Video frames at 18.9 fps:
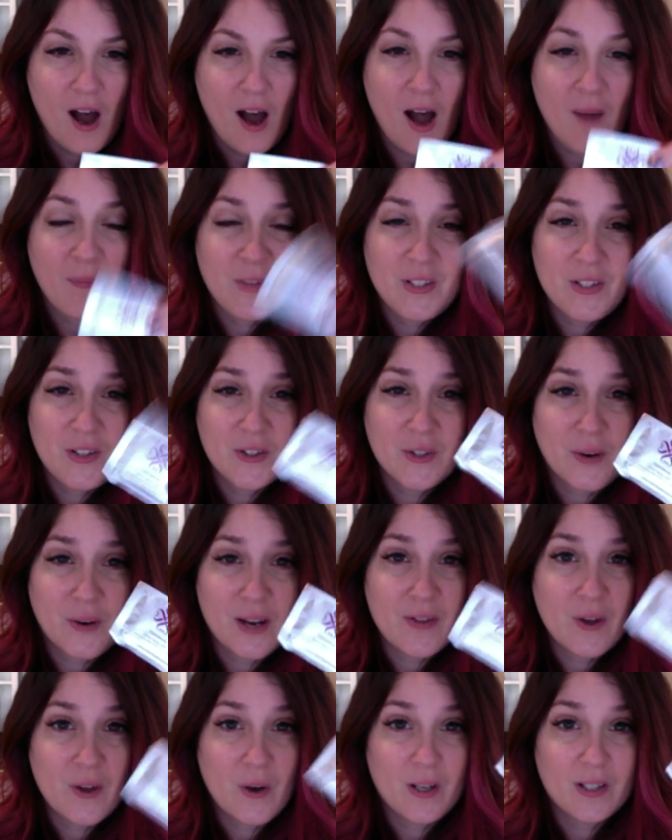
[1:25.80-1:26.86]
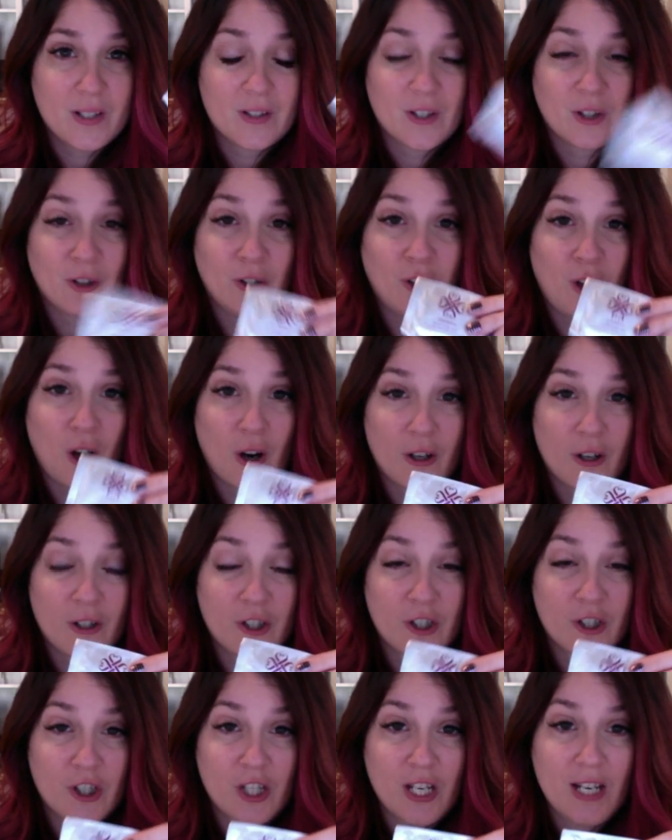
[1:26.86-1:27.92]
This is great though because it's a large
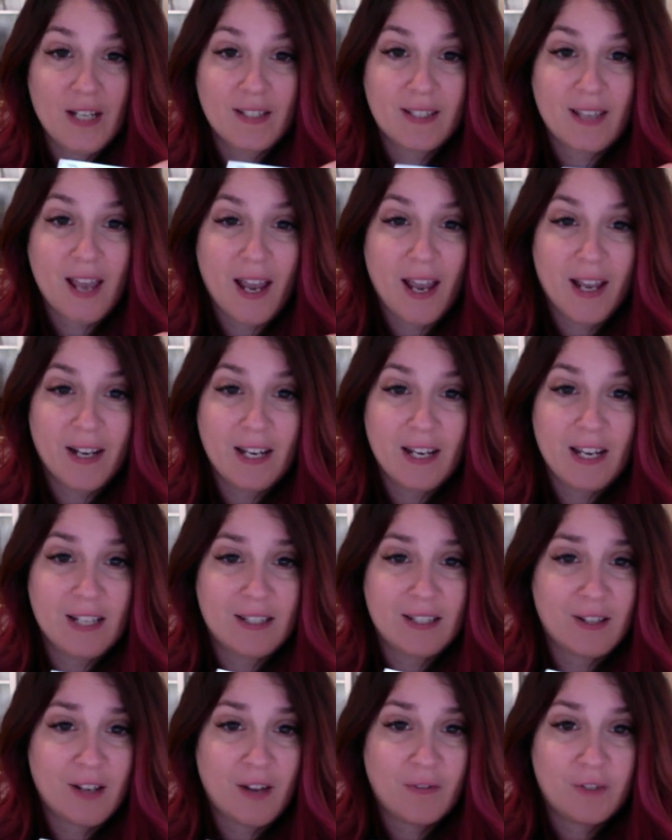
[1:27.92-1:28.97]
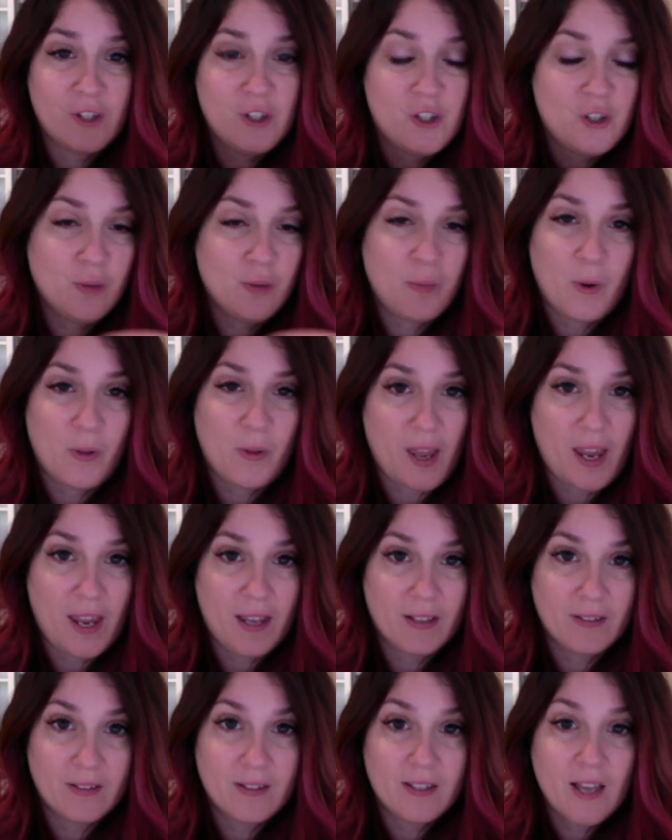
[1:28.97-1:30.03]
sheet and it's enough to do both
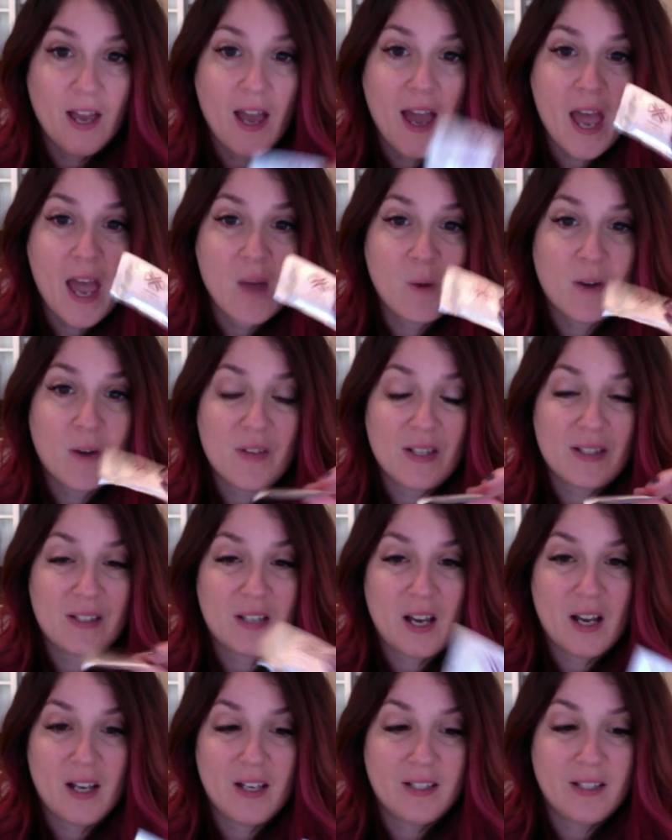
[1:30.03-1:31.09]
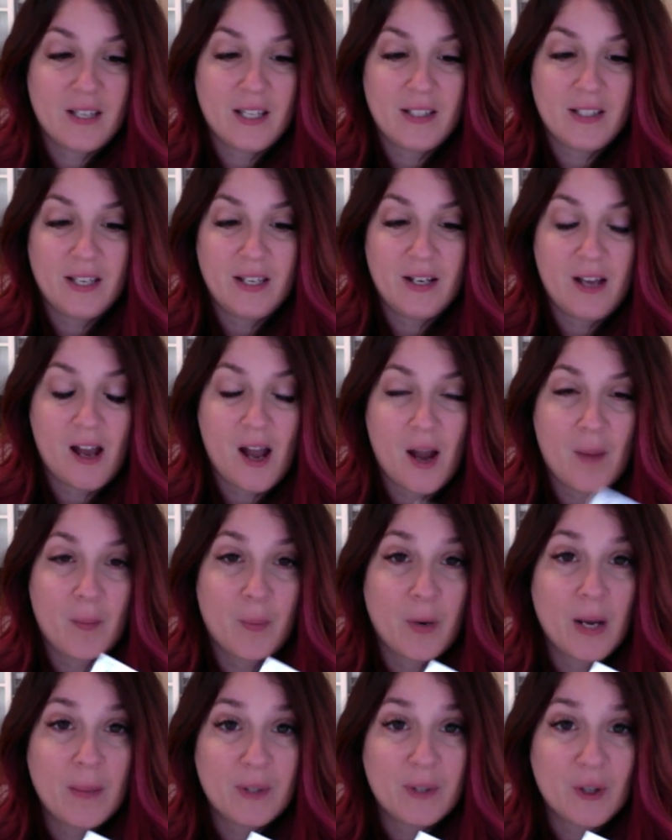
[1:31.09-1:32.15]
hands. And what this does is it
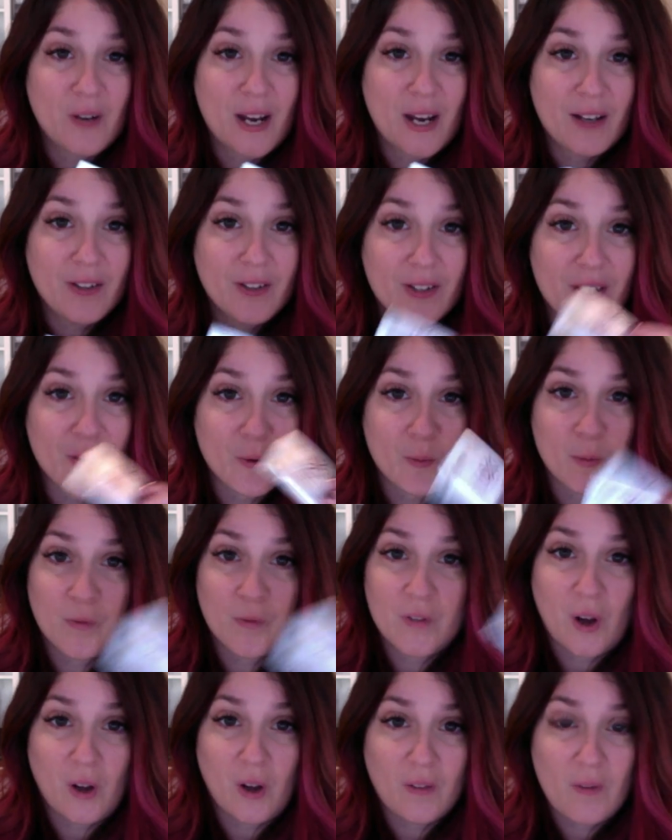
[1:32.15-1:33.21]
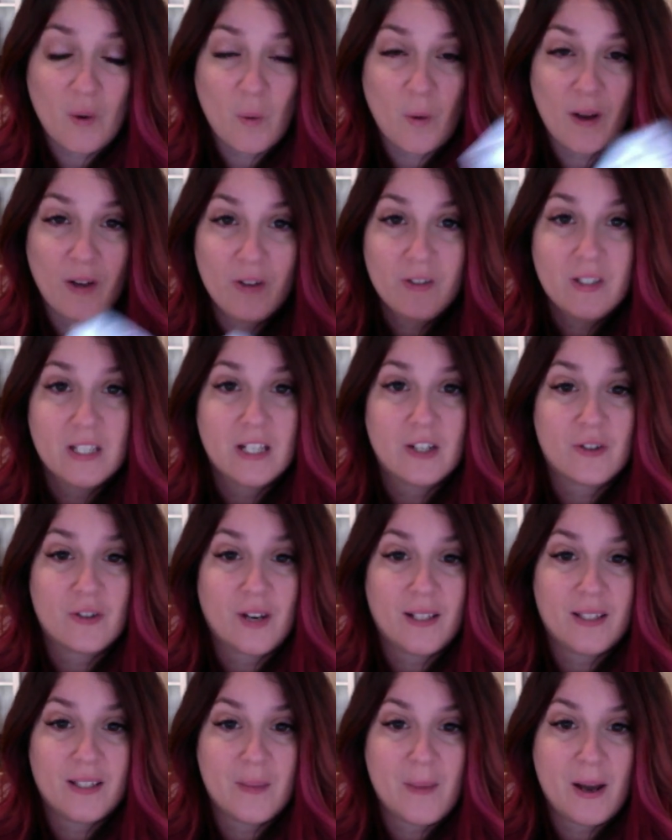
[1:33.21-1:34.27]
preps your nails, it removes all of the oils, and it
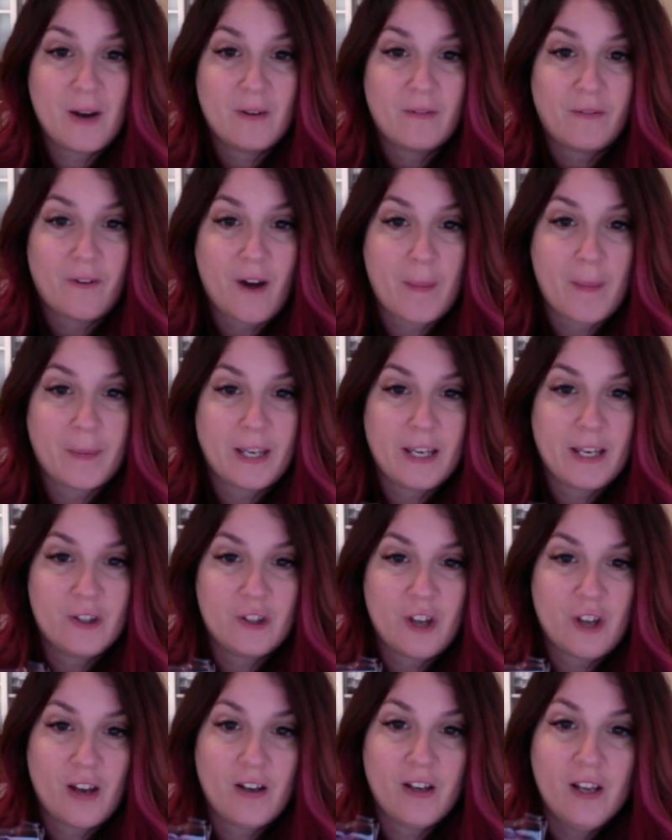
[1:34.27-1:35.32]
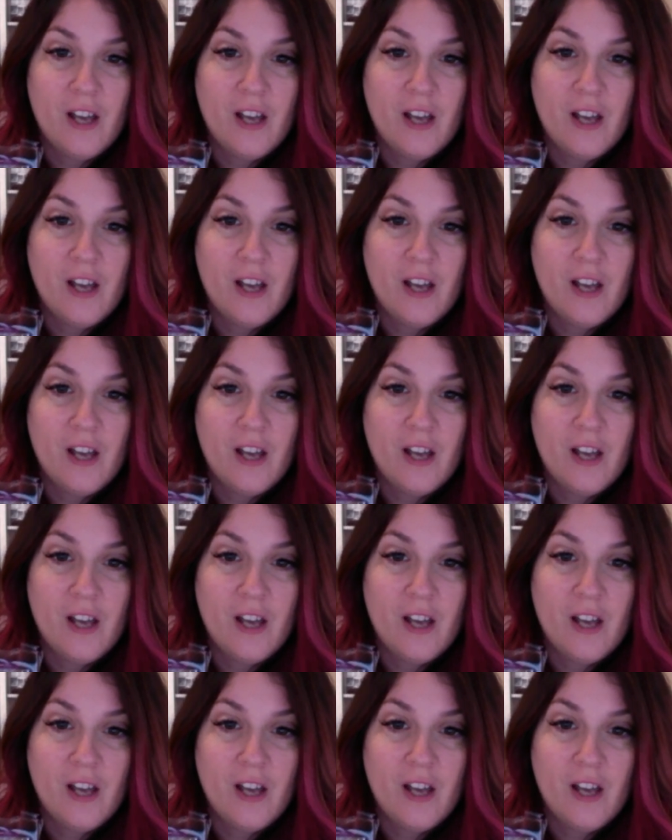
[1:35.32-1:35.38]
dries them out for application.